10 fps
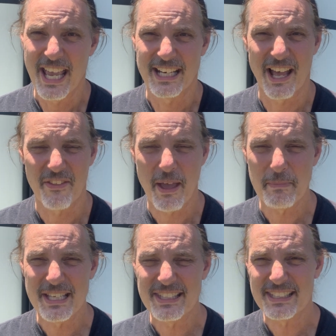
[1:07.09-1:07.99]
Now that
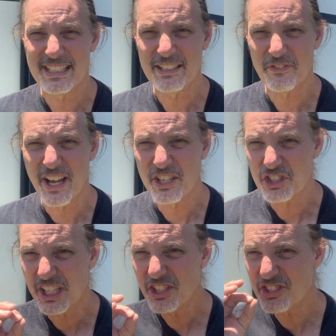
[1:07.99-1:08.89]
means that if I
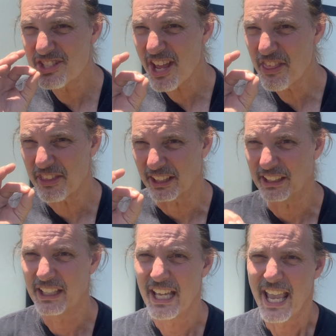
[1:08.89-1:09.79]
change nothing
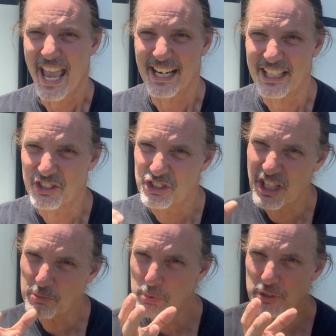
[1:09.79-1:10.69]
and I
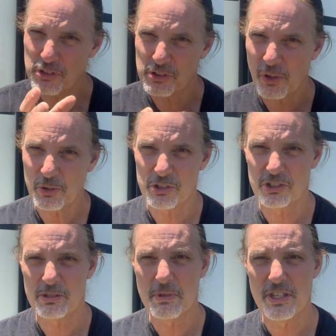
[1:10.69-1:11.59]
just put the solar
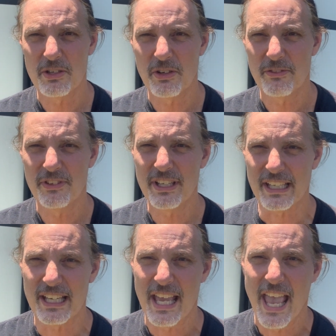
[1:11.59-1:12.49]
system in the RV
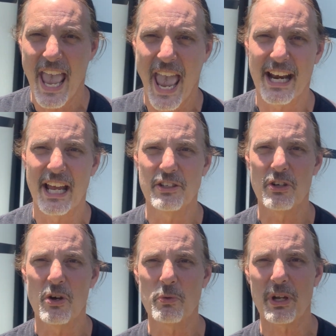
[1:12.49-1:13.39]
and I
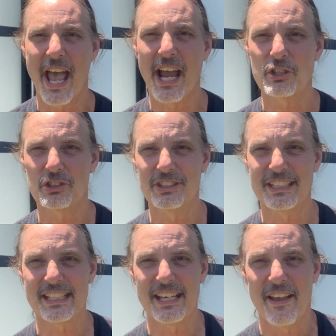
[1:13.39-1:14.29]
don't
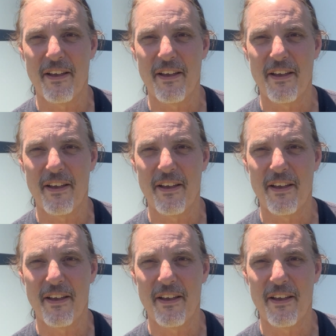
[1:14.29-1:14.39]
actually